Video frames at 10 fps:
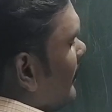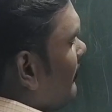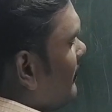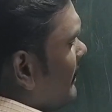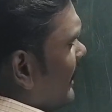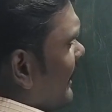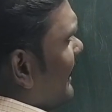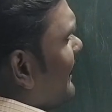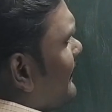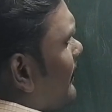When we take
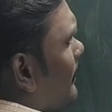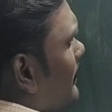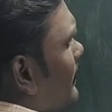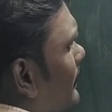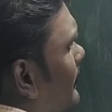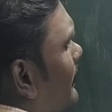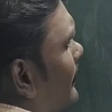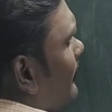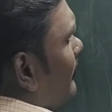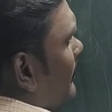a as common,
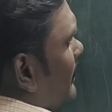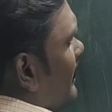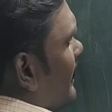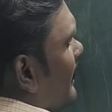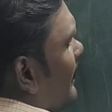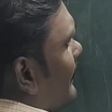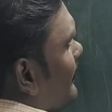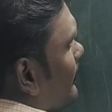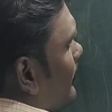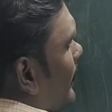we will be getting
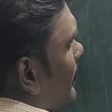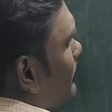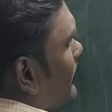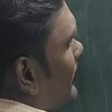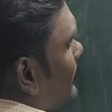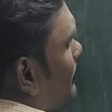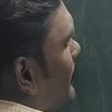x square plus